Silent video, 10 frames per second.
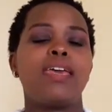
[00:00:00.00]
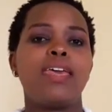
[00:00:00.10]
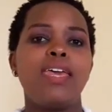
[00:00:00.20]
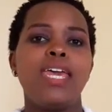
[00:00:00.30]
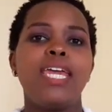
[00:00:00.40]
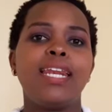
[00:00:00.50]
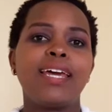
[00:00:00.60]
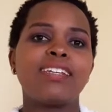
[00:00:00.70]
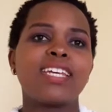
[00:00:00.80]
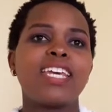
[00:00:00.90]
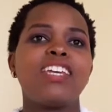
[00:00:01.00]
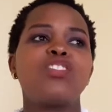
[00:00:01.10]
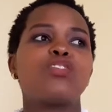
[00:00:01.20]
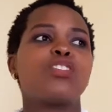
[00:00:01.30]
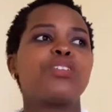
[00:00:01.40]
He
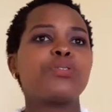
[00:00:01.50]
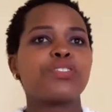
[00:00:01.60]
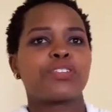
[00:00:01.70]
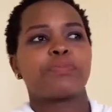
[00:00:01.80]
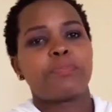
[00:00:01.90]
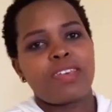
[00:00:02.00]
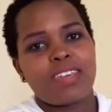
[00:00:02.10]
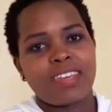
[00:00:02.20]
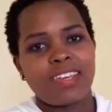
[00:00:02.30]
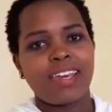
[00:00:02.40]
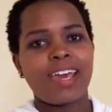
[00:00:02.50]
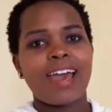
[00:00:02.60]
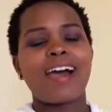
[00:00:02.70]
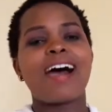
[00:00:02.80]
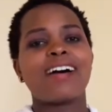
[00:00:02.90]
introduced me
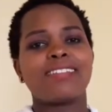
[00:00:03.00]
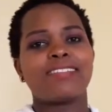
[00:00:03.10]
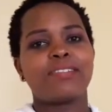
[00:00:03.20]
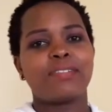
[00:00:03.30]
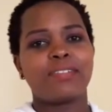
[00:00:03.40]
as